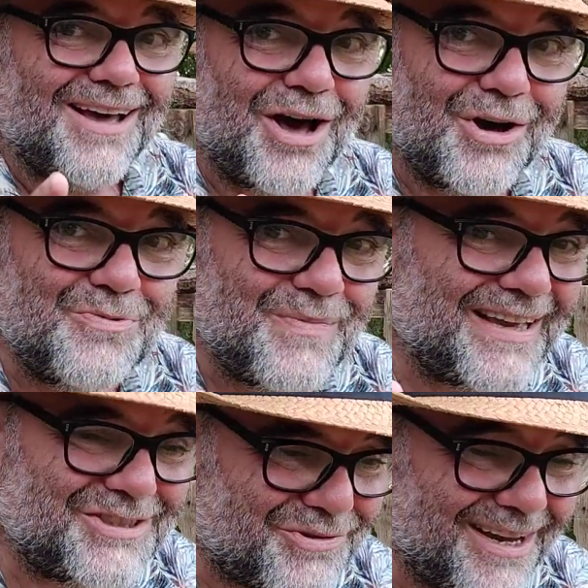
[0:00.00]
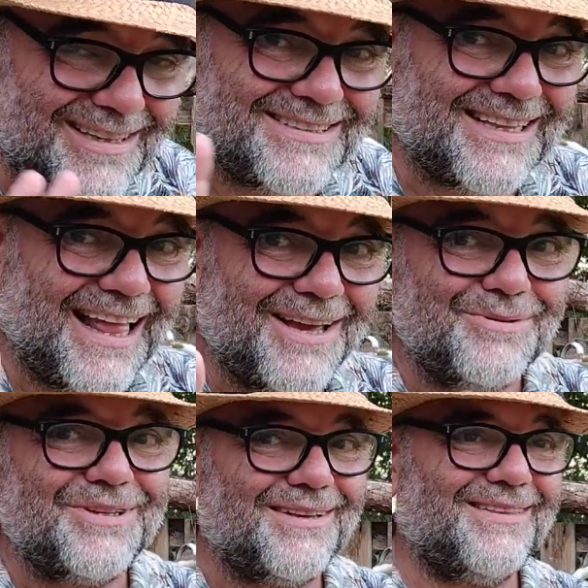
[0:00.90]
homemade trailers
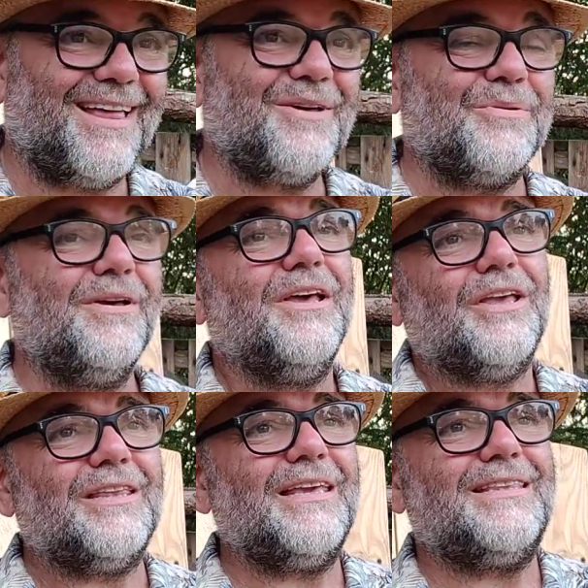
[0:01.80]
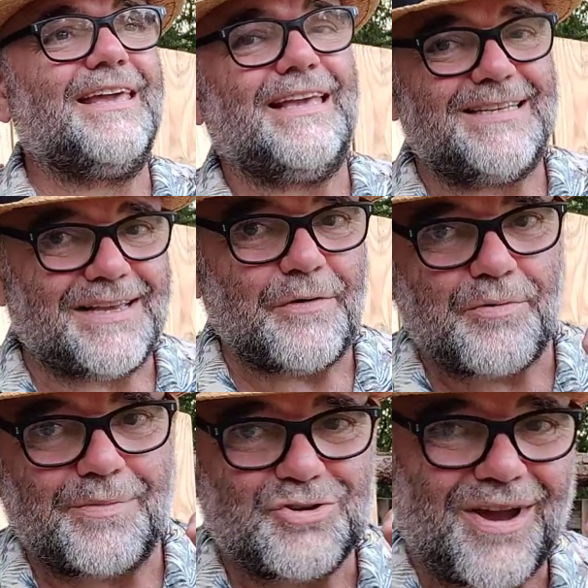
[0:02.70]
allowed. No. You need to get yourself a
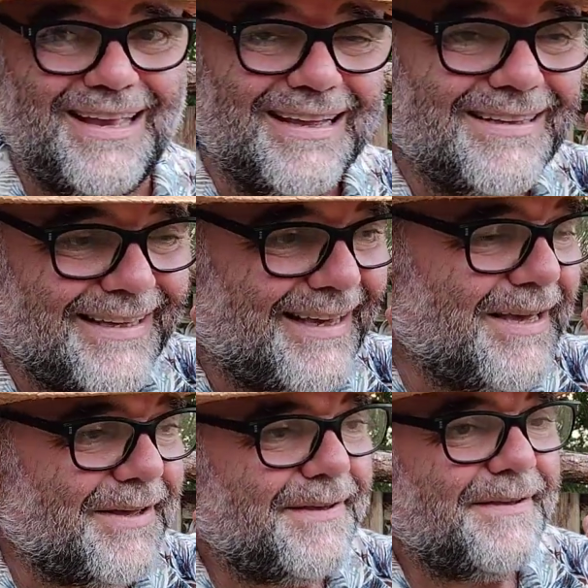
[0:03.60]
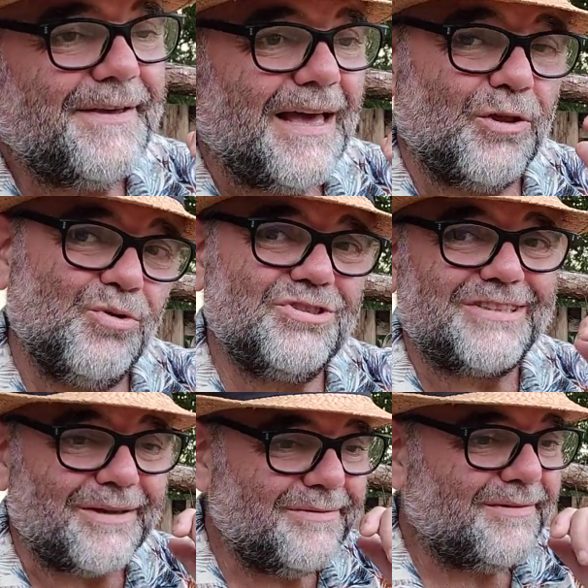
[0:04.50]
proper trailer. Yeah. And
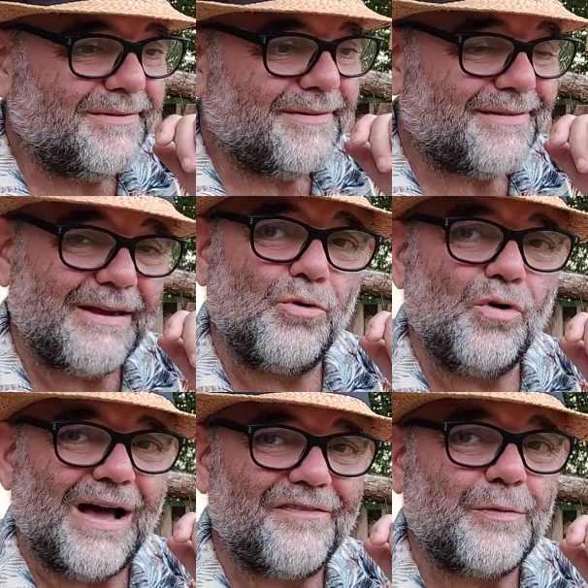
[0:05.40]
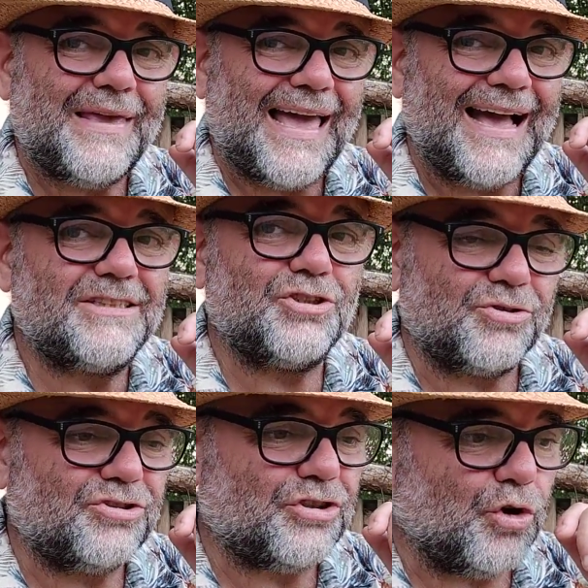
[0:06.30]
also, they all have to be added
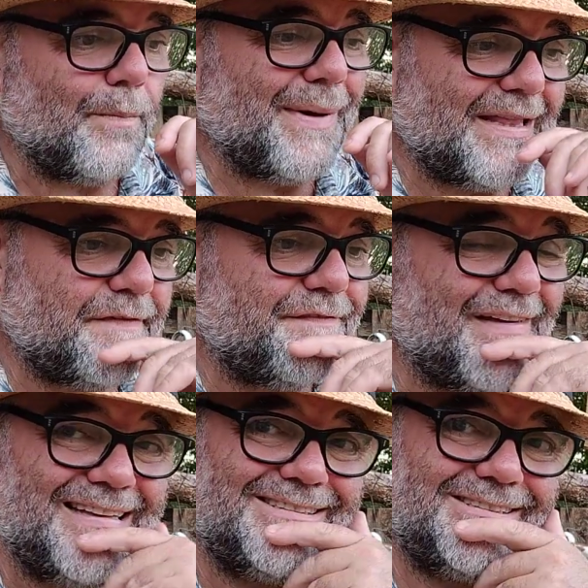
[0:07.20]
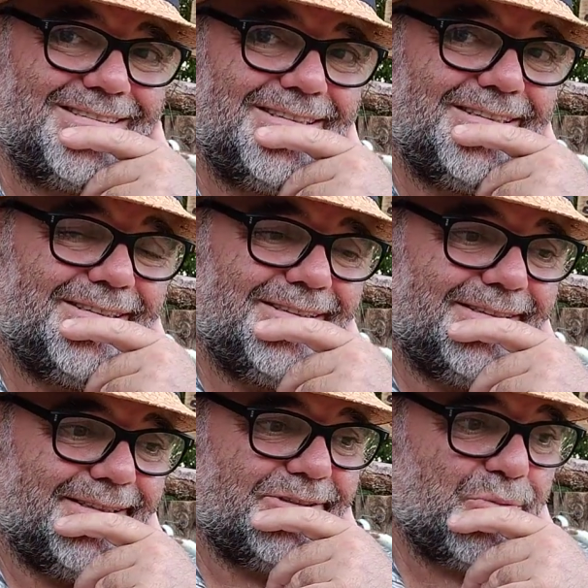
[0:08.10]
onto your manifest
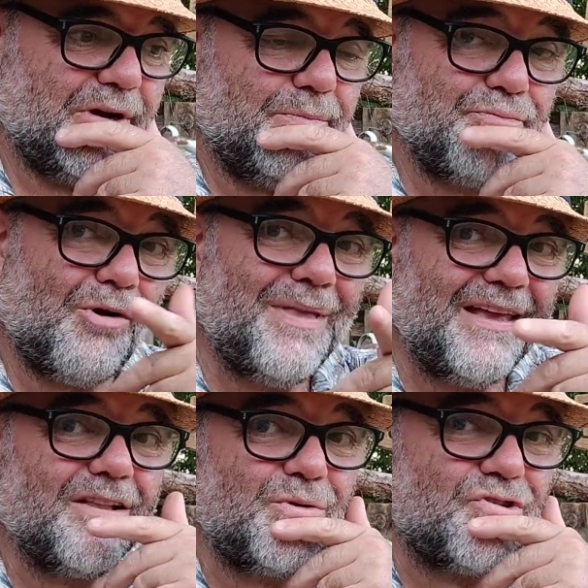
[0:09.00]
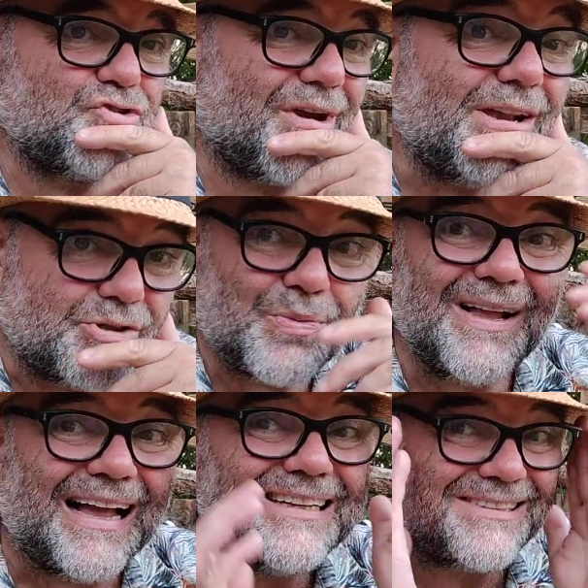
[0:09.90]
as well. Probably including the trailer as
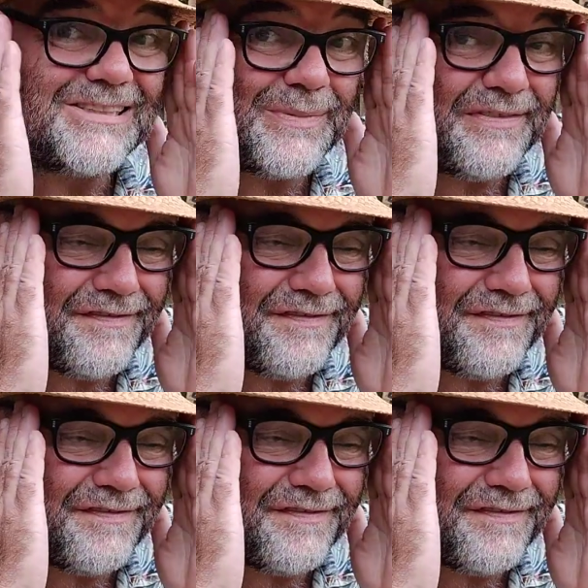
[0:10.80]
well, actually, to be